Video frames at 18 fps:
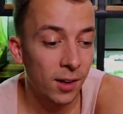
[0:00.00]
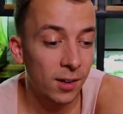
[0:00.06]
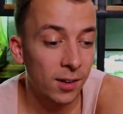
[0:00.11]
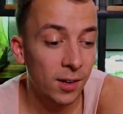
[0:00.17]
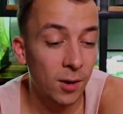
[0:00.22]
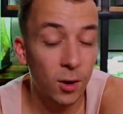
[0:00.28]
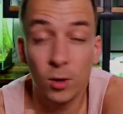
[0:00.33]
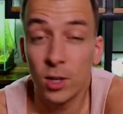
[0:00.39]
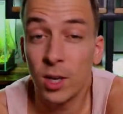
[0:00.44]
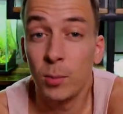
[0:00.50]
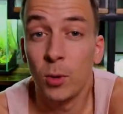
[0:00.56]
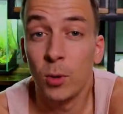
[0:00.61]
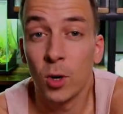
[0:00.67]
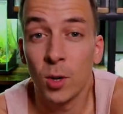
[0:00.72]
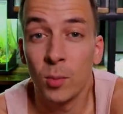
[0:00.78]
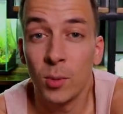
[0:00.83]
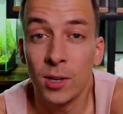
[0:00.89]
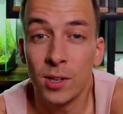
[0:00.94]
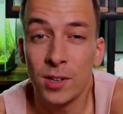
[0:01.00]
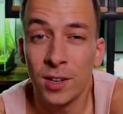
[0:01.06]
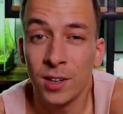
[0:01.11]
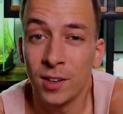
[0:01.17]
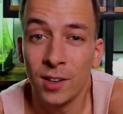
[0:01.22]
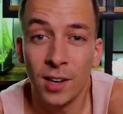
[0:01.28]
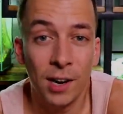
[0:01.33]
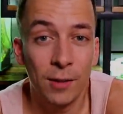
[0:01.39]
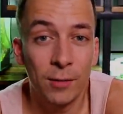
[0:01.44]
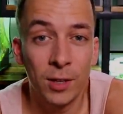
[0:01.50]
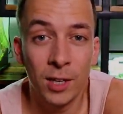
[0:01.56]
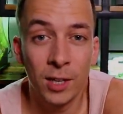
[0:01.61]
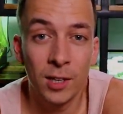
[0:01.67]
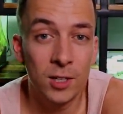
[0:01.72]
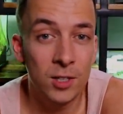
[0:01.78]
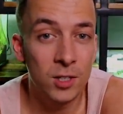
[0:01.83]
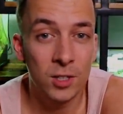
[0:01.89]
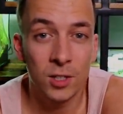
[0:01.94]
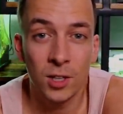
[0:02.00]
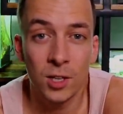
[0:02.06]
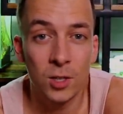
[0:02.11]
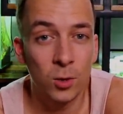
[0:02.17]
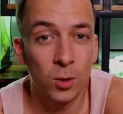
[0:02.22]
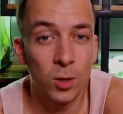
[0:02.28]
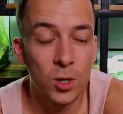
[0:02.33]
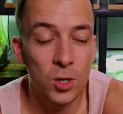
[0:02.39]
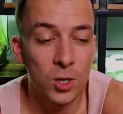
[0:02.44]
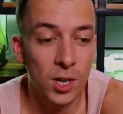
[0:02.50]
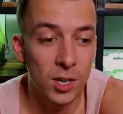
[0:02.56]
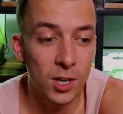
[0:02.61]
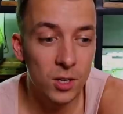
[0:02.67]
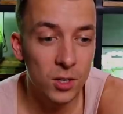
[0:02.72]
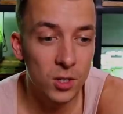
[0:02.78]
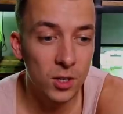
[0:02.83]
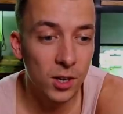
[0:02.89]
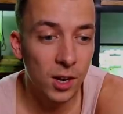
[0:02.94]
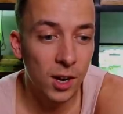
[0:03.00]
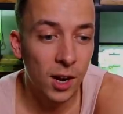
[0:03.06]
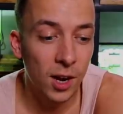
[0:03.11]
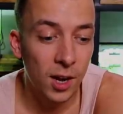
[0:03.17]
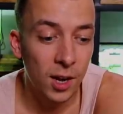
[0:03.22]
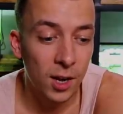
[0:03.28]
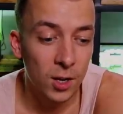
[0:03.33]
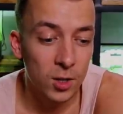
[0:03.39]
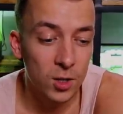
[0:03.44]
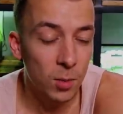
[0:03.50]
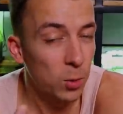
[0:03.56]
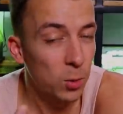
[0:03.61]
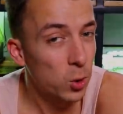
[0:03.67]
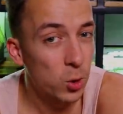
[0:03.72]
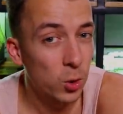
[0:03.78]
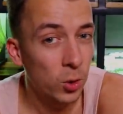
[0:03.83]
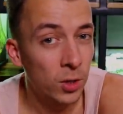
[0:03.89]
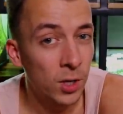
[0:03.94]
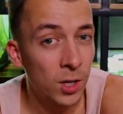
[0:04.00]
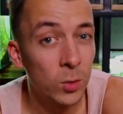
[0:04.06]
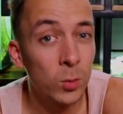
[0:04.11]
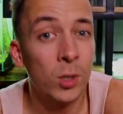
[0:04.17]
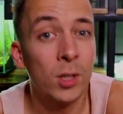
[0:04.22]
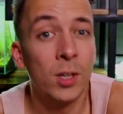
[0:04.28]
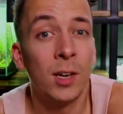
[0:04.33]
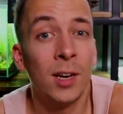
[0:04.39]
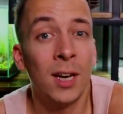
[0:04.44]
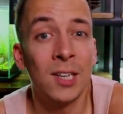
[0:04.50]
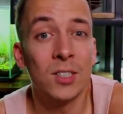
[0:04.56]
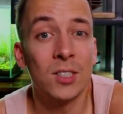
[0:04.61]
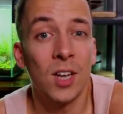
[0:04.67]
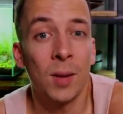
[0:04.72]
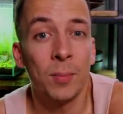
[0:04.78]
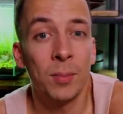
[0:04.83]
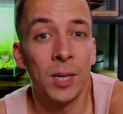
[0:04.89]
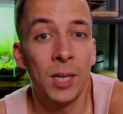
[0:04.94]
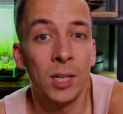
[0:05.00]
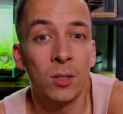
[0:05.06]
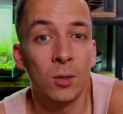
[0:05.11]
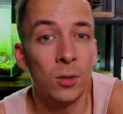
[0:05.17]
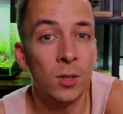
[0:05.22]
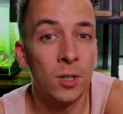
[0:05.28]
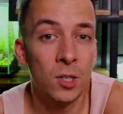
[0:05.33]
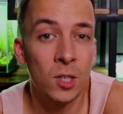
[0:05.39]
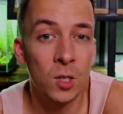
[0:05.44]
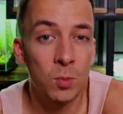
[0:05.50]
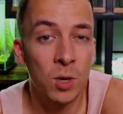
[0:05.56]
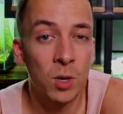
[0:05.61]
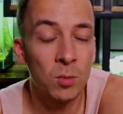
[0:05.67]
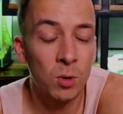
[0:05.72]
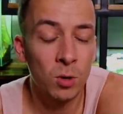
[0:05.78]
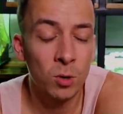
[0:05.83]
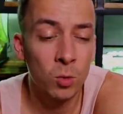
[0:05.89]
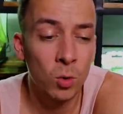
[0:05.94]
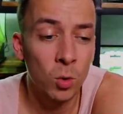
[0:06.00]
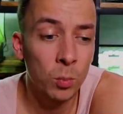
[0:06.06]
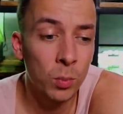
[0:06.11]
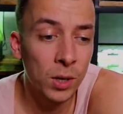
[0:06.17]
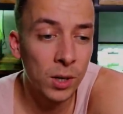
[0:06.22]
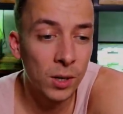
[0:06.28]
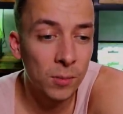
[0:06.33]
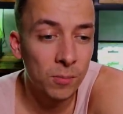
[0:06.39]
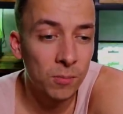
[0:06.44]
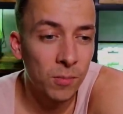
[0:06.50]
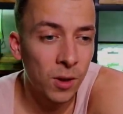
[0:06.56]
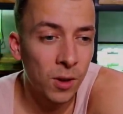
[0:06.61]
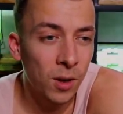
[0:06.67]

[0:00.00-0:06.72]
I'll keep documenting everything that's that's going to change. So I'm not sure yet when the next update on this experiment will be.